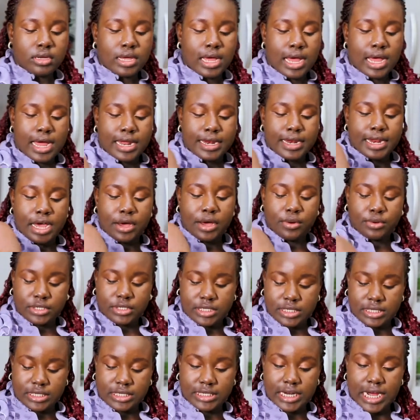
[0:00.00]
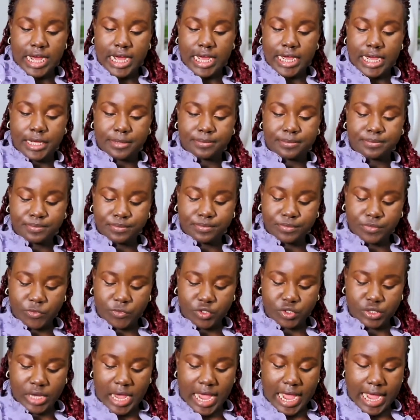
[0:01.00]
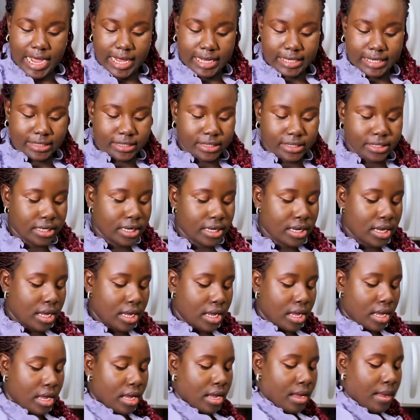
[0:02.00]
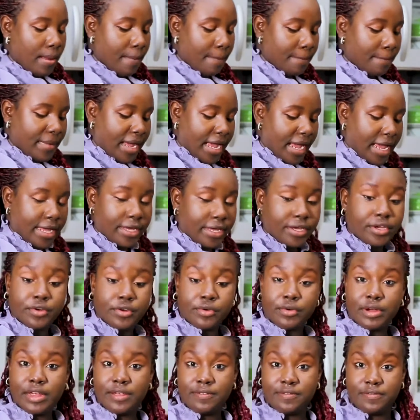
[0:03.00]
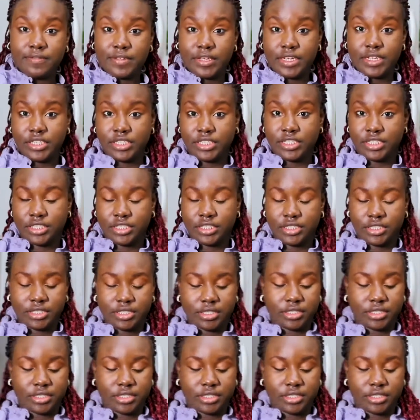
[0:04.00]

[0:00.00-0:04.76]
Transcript: and now it is time to add my crayfish,